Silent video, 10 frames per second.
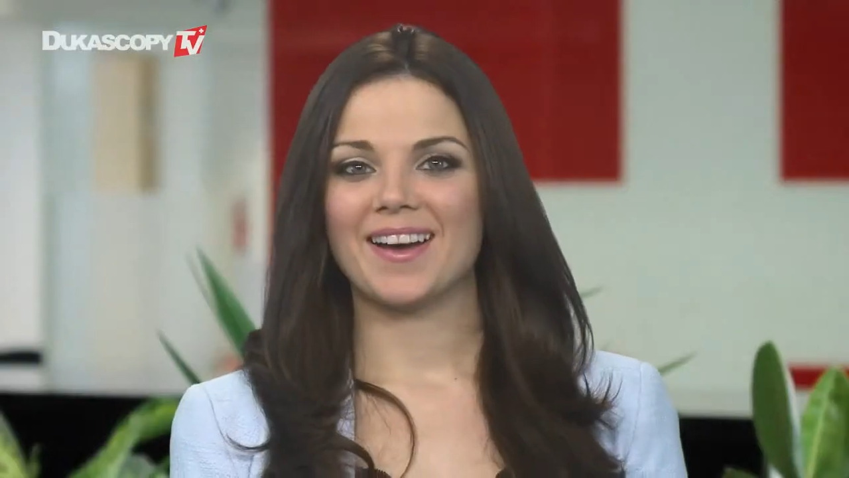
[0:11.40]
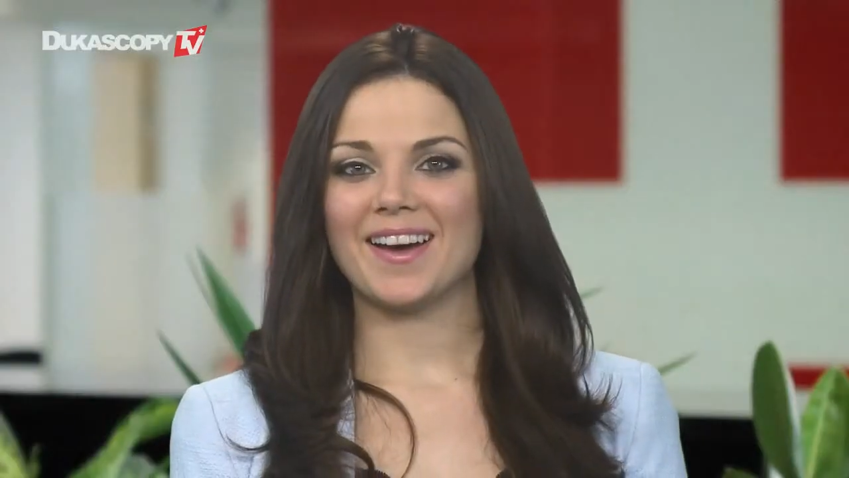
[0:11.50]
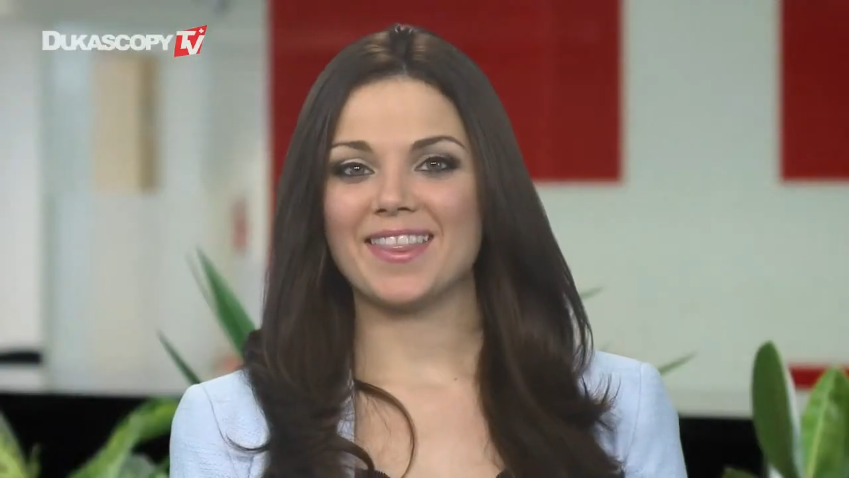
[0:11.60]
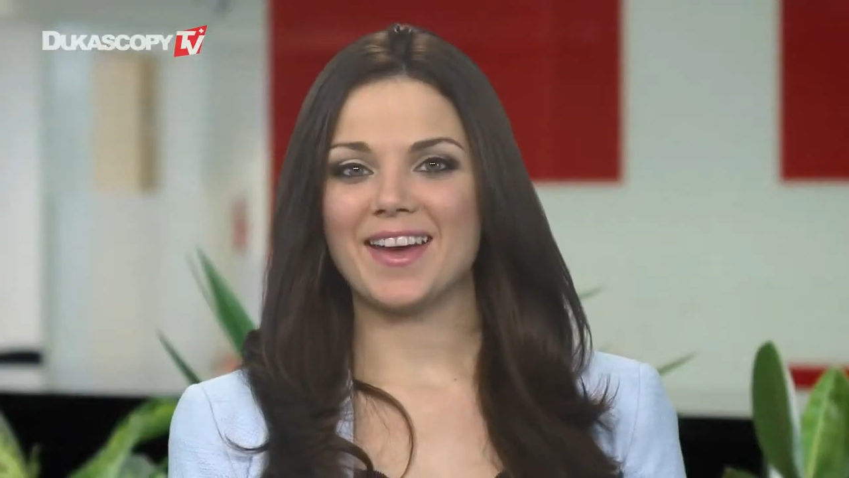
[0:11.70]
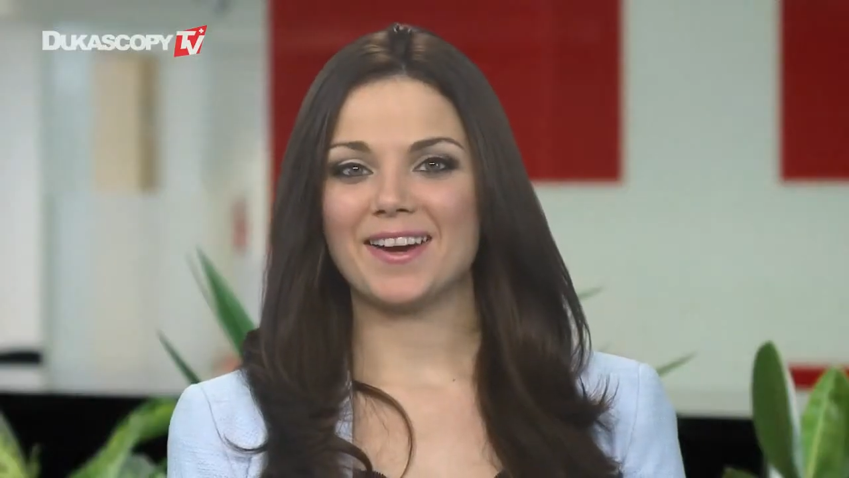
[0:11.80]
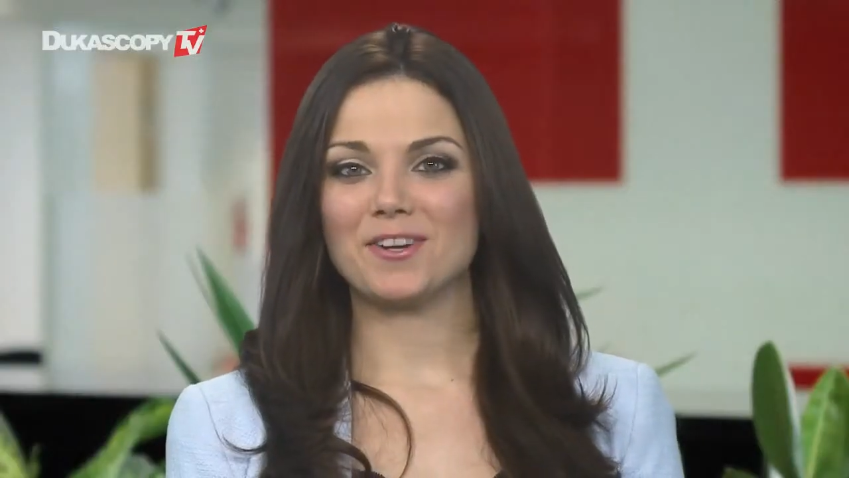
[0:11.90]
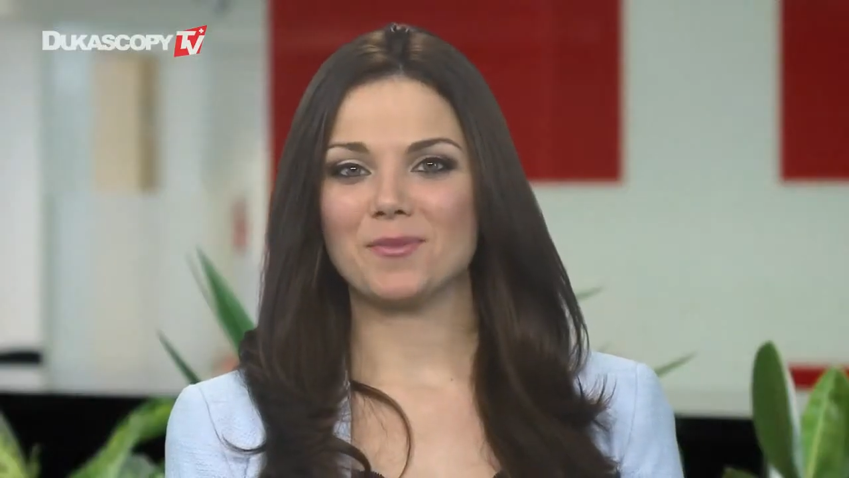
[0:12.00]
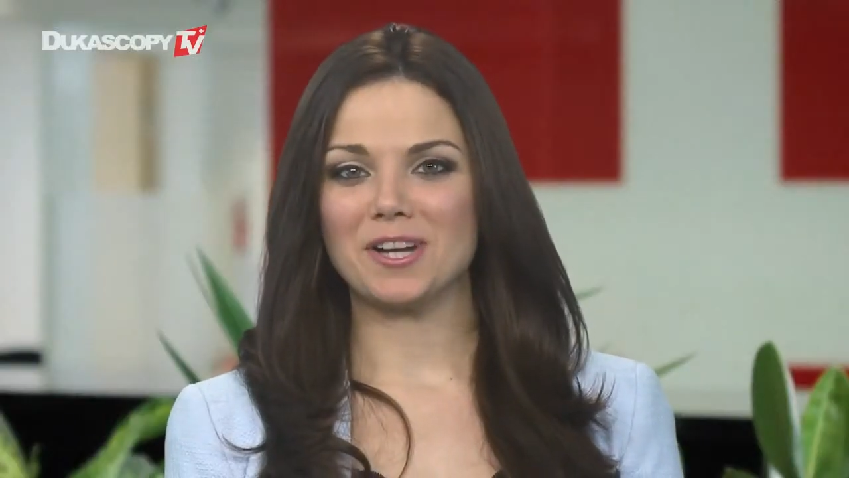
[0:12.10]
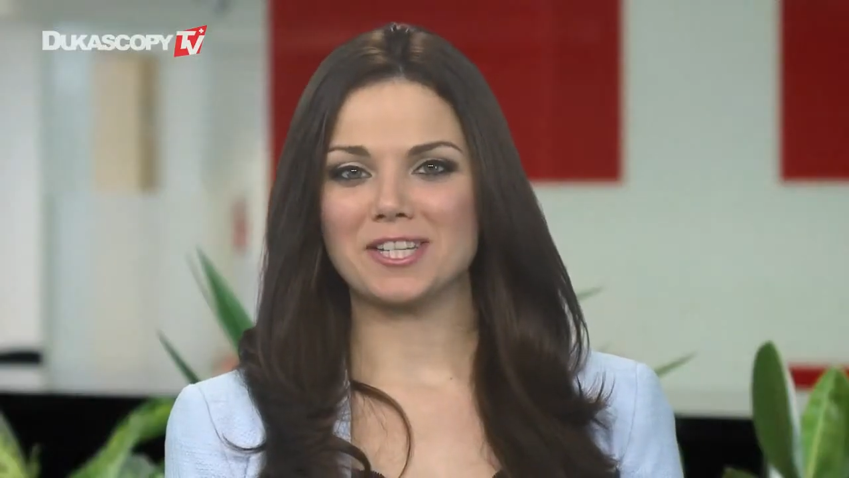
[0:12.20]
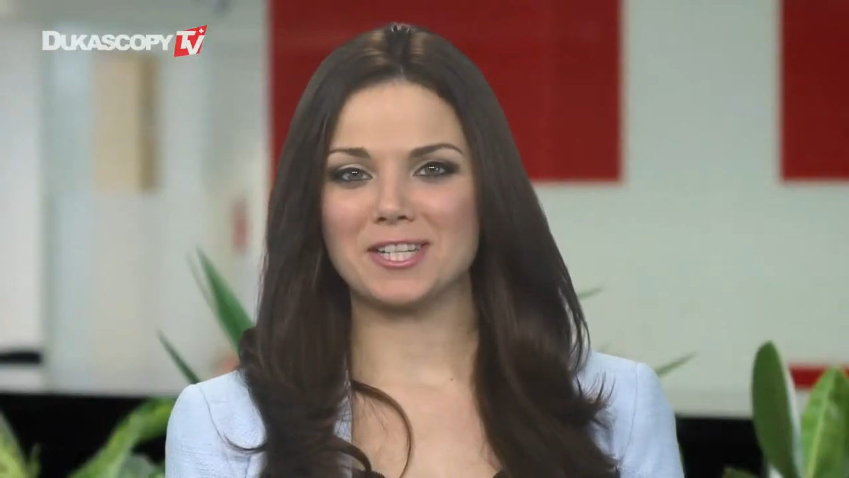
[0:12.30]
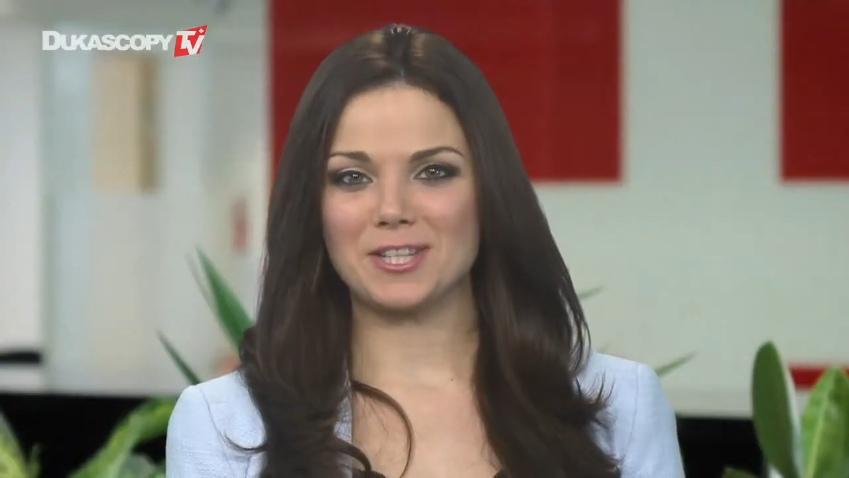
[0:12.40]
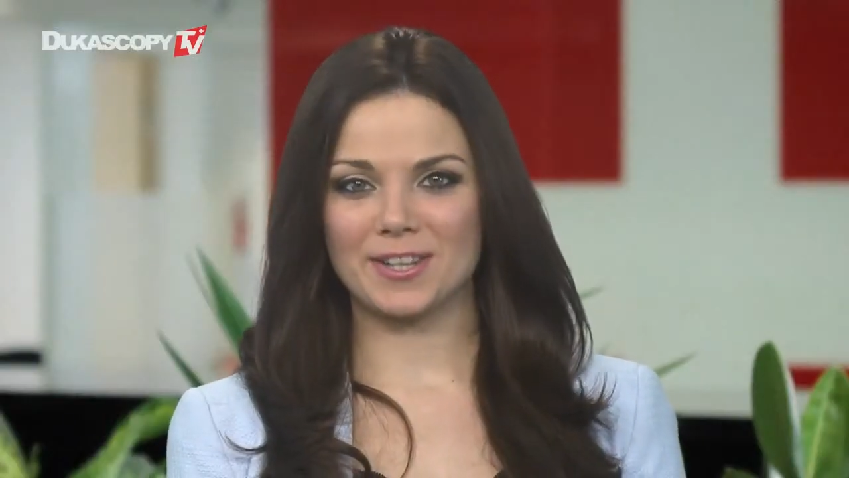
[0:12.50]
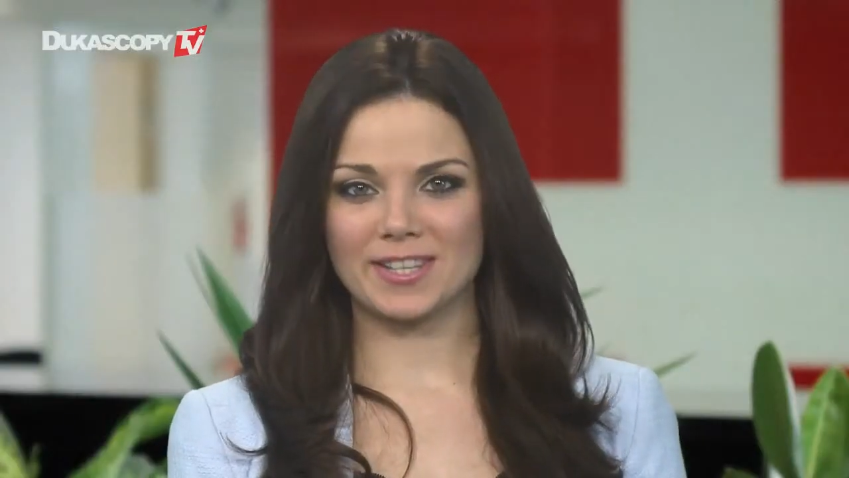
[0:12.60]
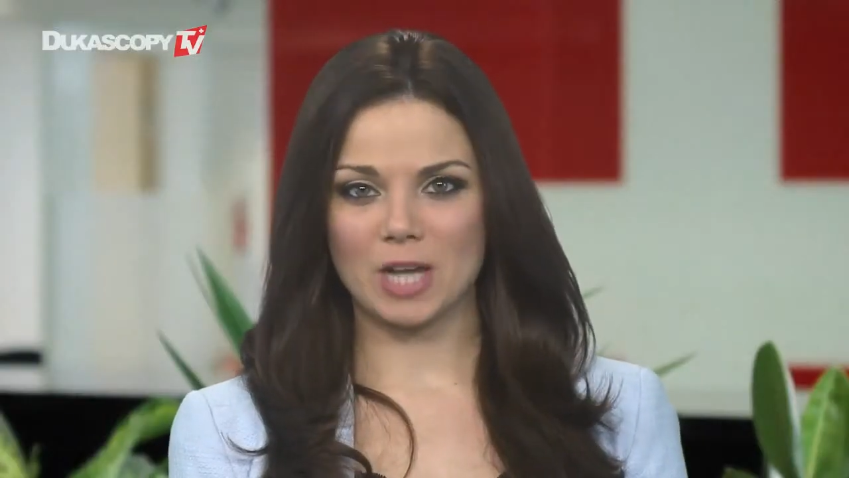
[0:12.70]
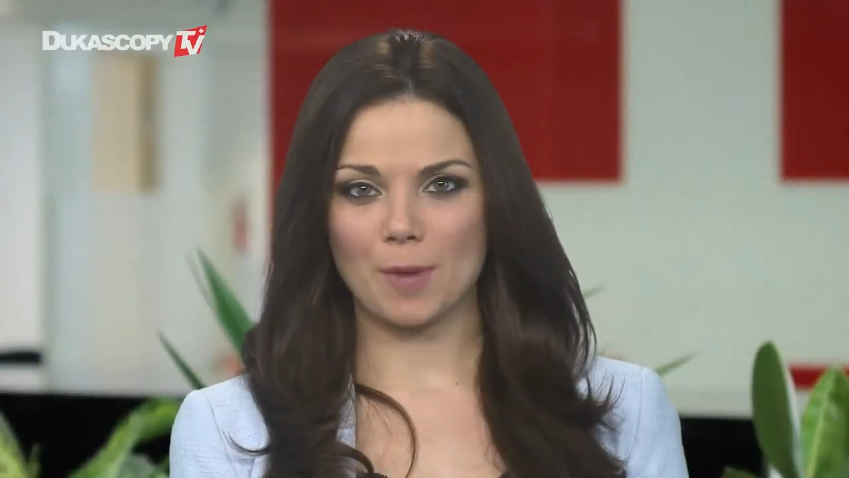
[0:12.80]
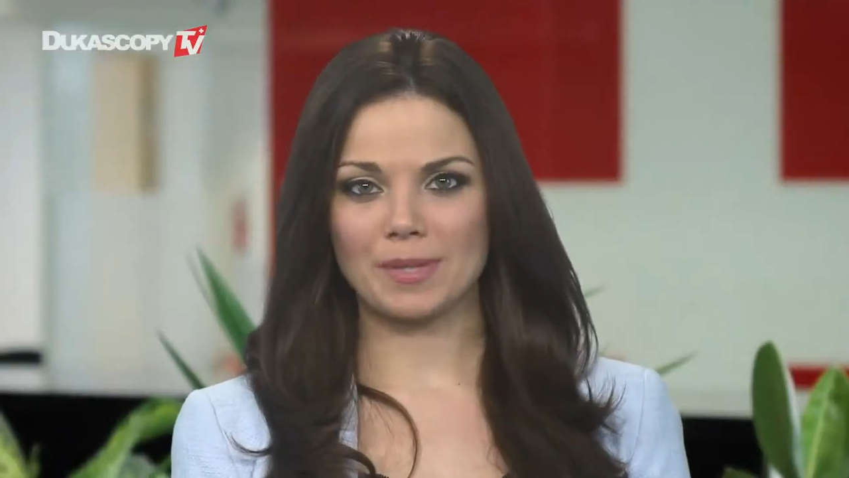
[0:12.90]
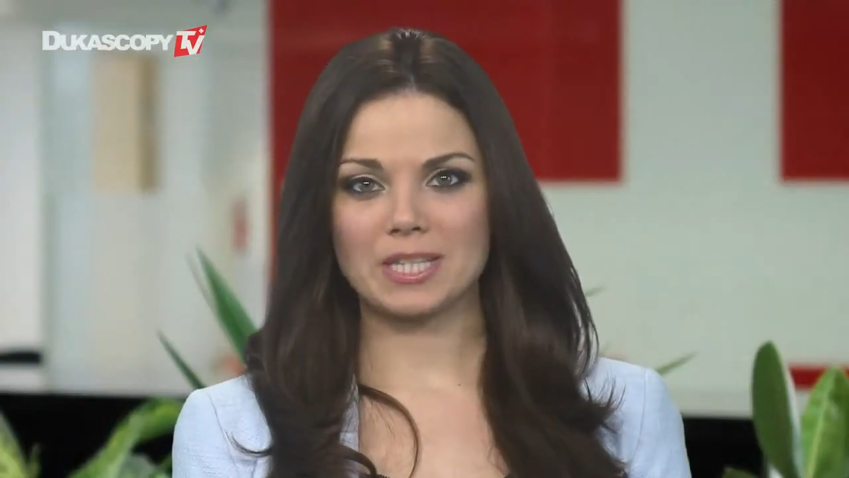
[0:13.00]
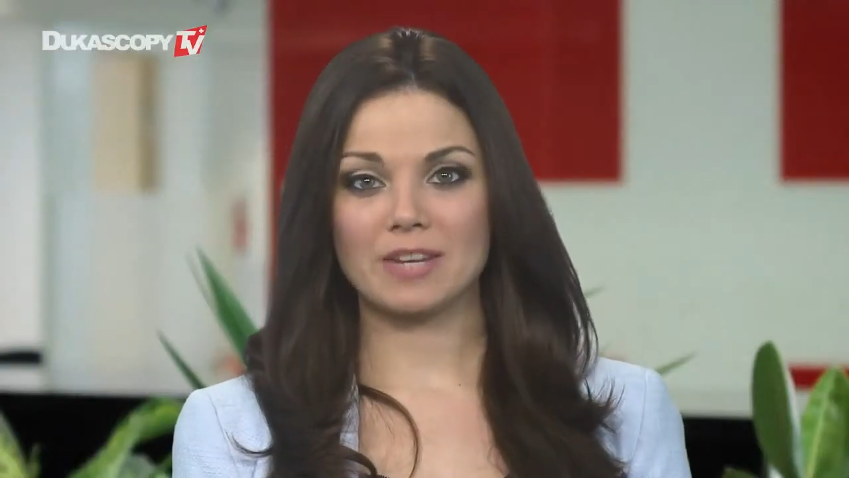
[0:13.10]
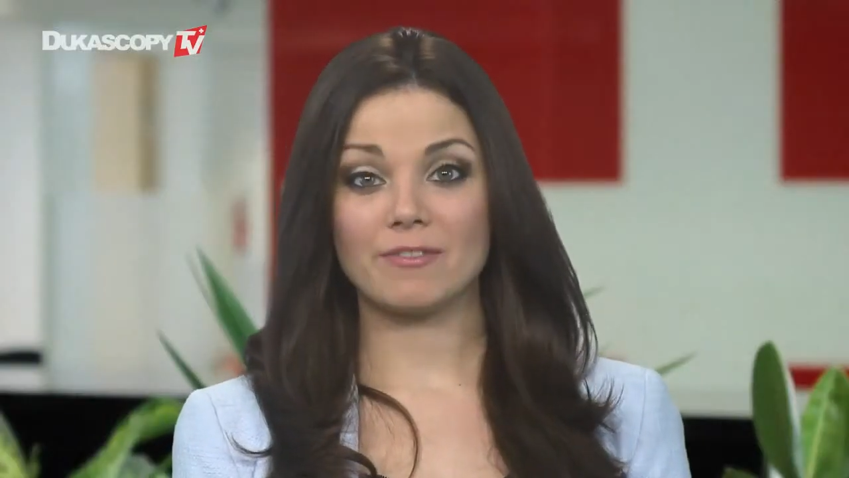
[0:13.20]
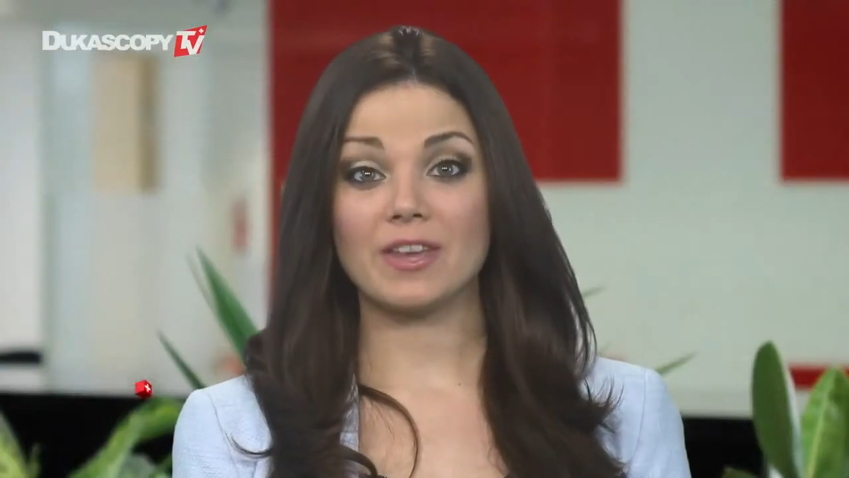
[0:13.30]
Hi there, you're watching Dukascopy
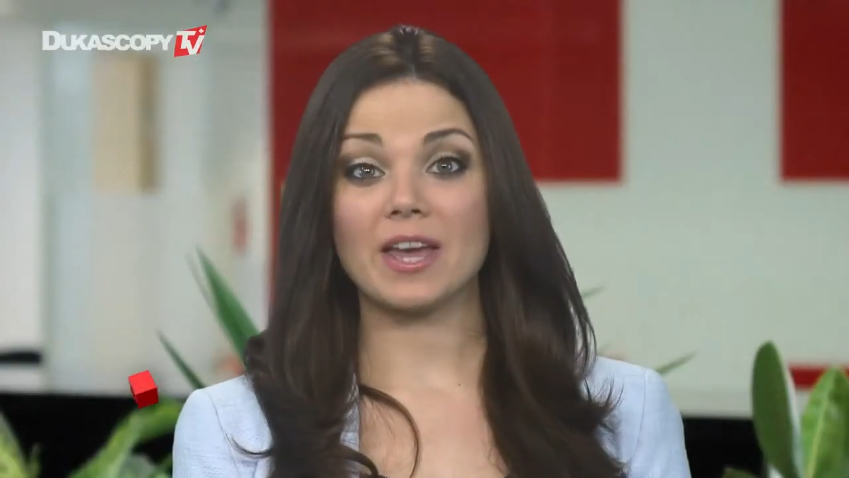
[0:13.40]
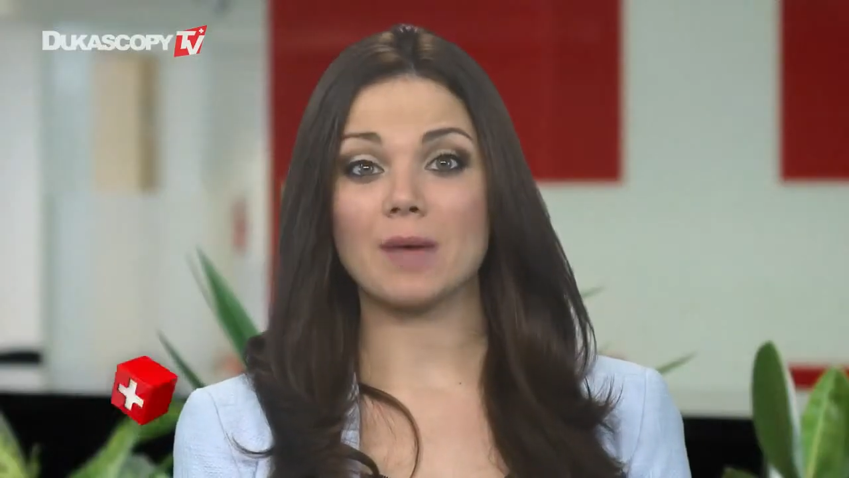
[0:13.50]
TV.